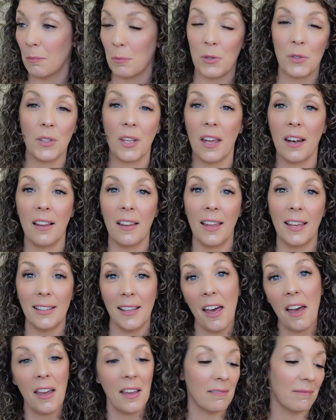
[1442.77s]
I'm just kind of like,
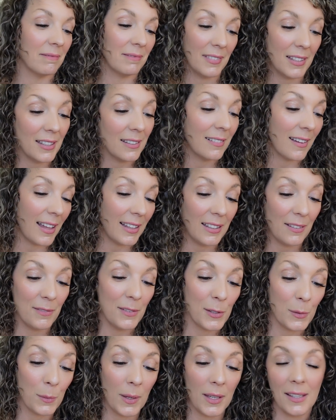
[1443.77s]
I live
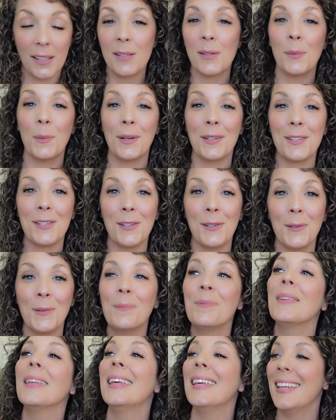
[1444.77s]
this way because I want to.
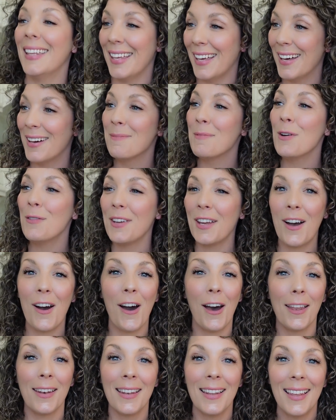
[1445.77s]
Moving
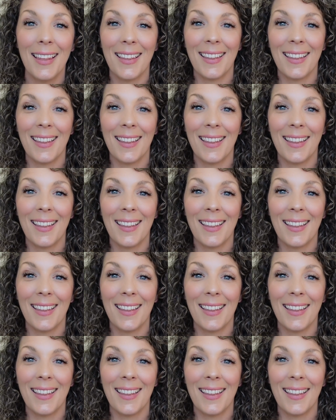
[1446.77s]
on.